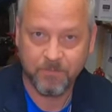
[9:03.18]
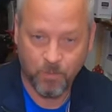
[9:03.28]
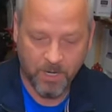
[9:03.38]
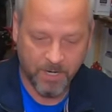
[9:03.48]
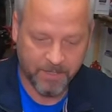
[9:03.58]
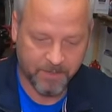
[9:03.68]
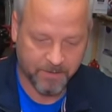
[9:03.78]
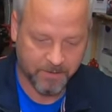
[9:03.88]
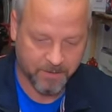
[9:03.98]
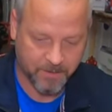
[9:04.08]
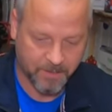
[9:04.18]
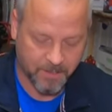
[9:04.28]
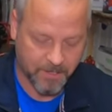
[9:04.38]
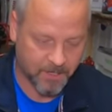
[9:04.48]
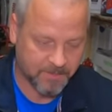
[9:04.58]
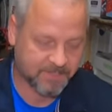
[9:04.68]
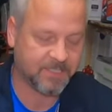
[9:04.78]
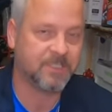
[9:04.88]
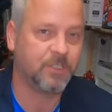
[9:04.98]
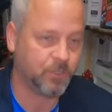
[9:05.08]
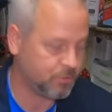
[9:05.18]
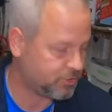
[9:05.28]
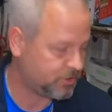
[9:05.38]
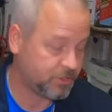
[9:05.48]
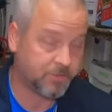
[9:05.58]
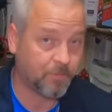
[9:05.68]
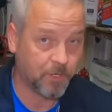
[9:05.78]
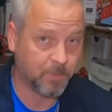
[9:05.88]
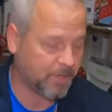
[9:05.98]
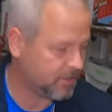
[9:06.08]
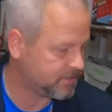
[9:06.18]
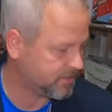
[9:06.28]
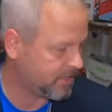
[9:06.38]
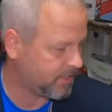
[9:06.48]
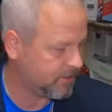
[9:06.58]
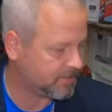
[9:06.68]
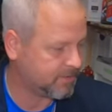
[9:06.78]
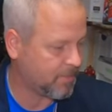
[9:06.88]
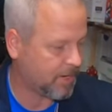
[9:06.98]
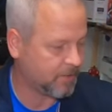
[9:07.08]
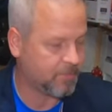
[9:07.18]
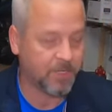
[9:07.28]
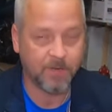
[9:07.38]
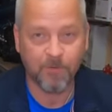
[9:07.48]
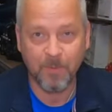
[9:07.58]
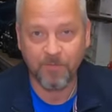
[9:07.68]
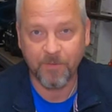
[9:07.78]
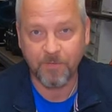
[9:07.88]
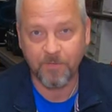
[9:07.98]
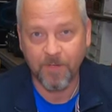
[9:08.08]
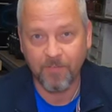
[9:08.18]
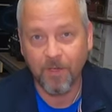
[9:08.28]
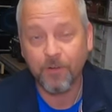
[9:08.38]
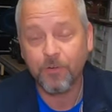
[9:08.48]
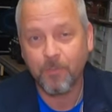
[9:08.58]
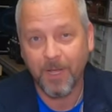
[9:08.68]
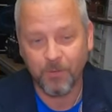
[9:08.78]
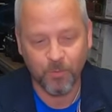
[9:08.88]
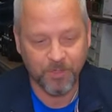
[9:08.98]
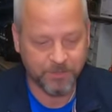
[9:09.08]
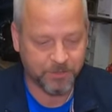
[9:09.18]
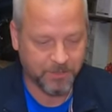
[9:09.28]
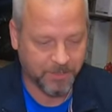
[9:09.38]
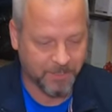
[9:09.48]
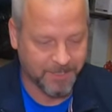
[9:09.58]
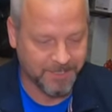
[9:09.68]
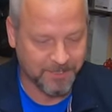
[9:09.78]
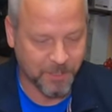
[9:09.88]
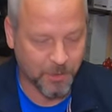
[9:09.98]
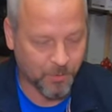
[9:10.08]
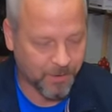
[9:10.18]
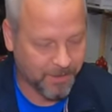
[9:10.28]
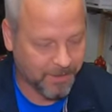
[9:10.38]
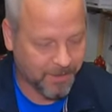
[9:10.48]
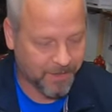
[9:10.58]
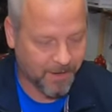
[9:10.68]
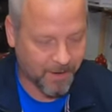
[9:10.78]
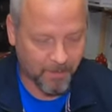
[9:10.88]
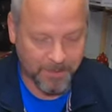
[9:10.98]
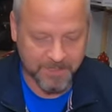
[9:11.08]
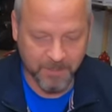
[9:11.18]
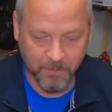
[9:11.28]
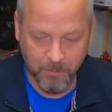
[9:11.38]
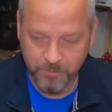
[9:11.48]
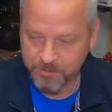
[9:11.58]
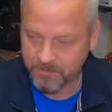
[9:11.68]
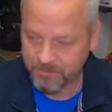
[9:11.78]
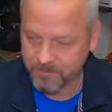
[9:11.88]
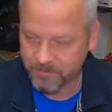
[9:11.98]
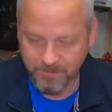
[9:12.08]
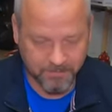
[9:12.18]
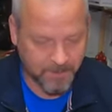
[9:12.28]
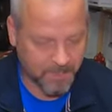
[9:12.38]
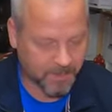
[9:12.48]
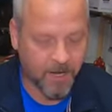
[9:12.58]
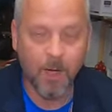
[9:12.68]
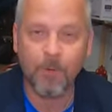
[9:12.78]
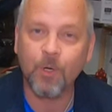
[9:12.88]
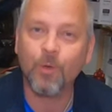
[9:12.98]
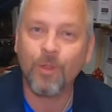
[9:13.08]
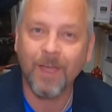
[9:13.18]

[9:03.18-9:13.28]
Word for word: wide. Uh, this thing's huge. For comparison, here is the mounting plate for my 5,500 pound winch. So um, it's almost uh, comical